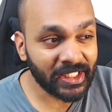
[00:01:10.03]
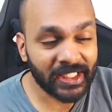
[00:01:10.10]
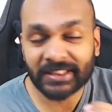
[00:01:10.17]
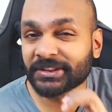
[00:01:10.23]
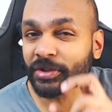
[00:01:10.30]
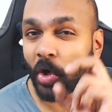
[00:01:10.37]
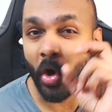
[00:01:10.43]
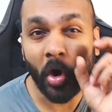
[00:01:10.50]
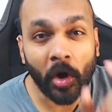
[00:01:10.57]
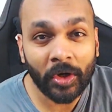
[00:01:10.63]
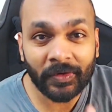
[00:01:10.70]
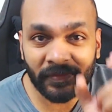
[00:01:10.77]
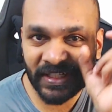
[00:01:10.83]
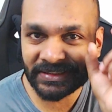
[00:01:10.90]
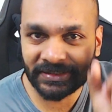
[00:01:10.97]
it's
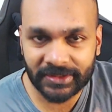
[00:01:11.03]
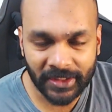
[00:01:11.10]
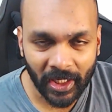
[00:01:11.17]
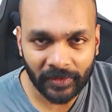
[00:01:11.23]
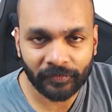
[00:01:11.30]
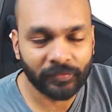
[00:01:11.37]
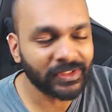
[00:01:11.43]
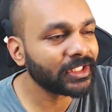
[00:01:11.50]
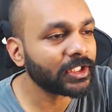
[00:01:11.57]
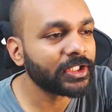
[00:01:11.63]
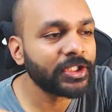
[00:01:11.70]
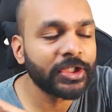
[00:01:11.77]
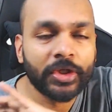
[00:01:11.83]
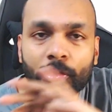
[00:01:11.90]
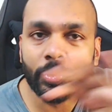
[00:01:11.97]
always done with a
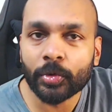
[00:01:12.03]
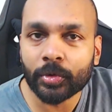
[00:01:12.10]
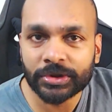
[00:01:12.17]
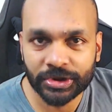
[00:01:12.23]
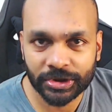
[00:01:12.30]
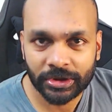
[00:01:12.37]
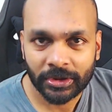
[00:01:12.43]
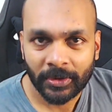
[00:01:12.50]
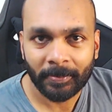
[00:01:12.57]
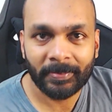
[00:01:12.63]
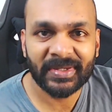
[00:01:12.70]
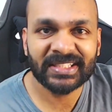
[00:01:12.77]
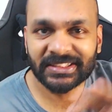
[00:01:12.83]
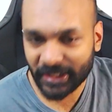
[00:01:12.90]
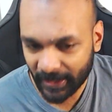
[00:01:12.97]
huge
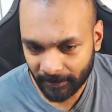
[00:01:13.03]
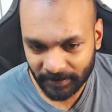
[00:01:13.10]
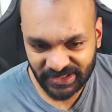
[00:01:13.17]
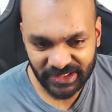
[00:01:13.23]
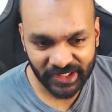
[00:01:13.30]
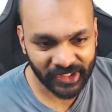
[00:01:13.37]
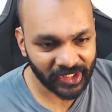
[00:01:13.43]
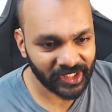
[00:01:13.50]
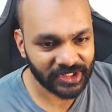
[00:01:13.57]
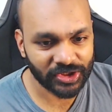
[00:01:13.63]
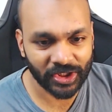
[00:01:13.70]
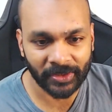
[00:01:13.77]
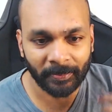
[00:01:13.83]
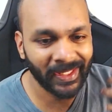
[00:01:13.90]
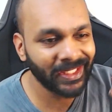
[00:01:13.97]

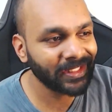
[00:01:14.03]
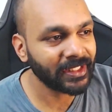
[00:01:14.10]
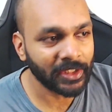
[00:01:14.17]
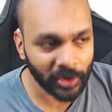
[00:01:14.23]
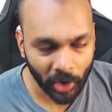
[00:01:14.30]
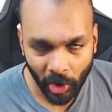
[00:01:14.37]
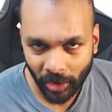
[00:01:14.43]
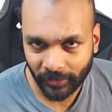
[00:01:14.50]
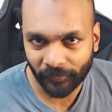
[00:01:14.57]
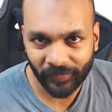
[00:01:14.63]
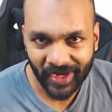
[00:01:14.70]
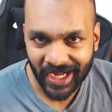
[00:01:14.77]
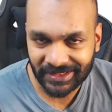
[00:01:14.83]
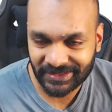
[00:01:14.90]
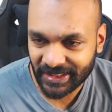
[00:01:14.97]
misrepresentation, making a lot of
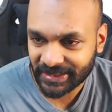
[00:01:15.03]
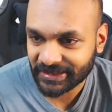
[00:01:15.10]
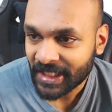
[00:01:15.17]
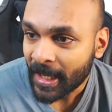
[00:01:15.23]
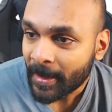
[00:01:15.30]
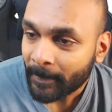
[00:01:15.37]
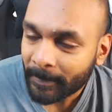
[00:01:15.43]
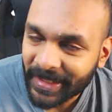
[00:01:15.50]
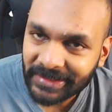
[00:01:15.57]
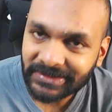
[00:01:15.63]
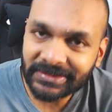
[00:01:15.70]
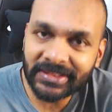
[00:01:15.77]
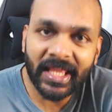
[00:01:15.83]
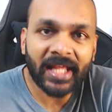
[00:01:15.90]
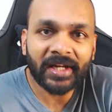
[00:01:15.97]
falsies,
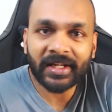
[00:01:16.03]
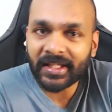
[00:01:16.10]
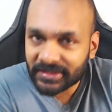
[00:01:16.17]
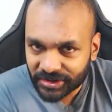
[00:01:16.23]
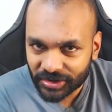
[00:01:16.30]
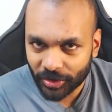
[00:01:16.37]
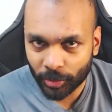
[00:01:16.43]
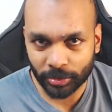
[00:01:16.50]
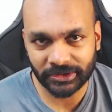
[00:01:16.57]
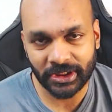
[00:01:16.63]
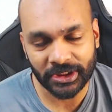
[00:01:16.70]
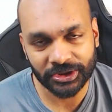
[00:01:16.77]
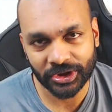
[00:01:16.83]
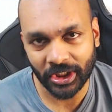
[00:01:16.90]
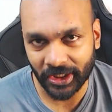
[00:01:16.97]
because there is no
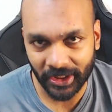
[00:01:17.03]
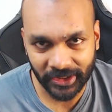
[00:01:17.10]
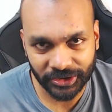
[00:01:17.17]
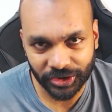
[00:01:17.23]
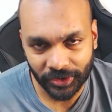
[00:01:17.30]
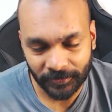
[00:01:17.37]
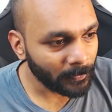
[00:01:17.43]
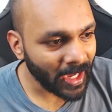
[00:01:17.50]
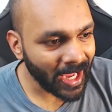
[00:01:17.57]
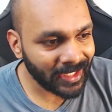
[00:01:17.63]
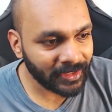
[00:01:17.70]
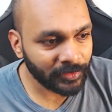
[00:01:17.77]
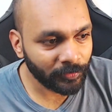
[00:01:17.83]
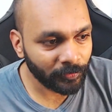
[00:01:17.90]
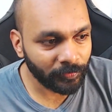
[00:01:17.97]
such connection.
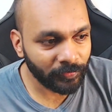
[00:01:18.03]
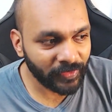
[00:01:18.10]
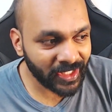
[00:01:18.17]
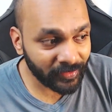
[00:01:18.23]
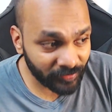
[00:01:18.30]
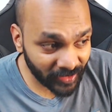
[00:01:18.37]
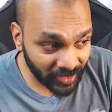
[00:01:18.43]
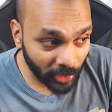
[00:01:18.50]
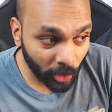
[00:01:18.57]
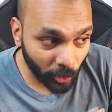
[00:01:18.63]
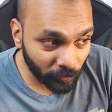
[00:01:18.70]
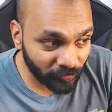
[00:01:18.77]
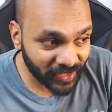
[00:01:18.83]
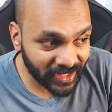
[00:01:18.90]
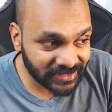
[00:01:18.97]
And we will
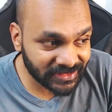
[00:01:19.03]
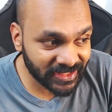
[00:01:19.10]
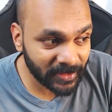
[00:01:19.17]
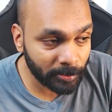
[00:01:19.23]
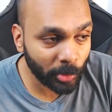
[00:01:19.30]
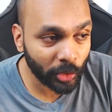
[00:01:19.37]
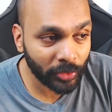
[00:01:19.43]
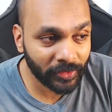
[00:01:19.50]
hopefully see more